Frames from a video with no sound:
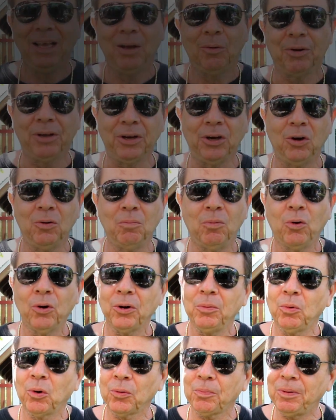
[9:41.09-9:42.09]
Well, you know,
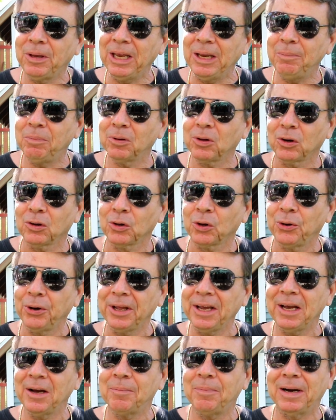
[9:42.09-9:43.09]
more and more people are
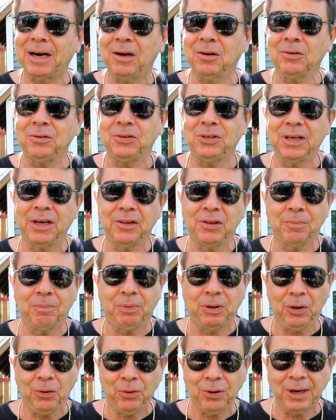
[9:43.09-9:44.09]
learning about the
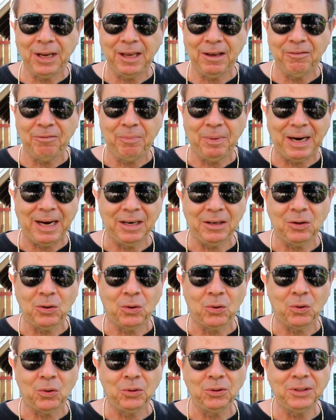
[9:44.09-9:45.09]
purity of baht
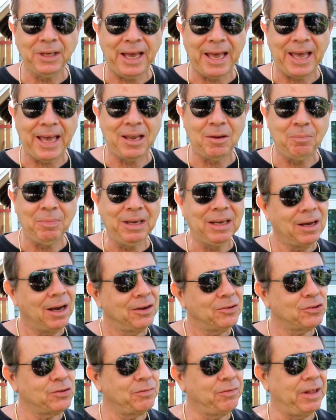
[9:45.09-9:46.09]
gold, and
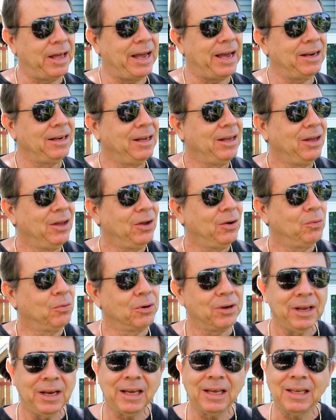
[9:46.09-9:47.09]
because of that,
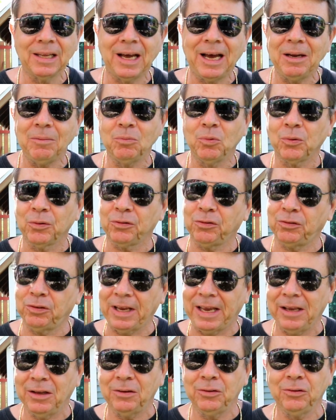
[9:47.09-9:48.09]
we're getting a lot more
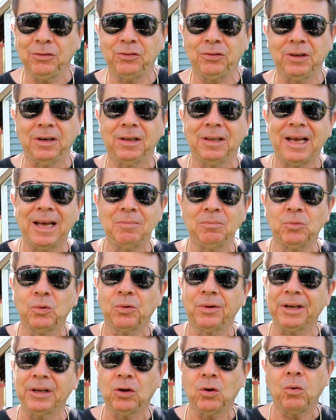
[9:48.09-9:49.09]
sales and a lot
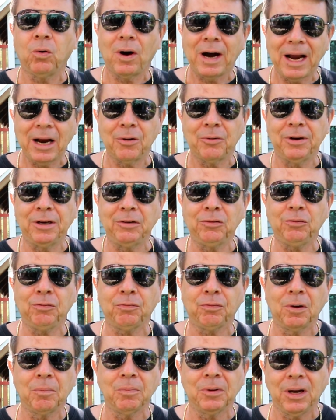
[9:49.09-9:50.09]
more inquiries
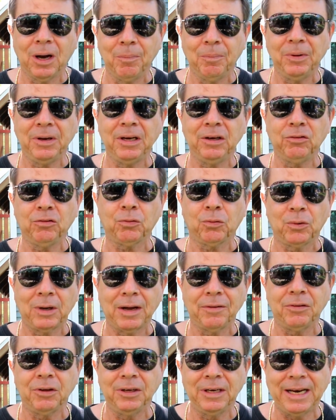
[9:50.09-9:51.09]
from companies
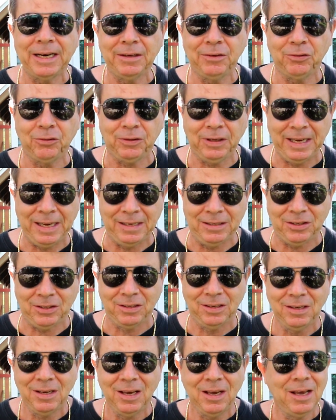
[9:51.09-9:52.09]
throughout the United
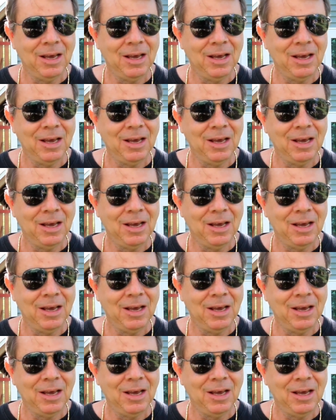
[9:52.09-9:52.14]
States.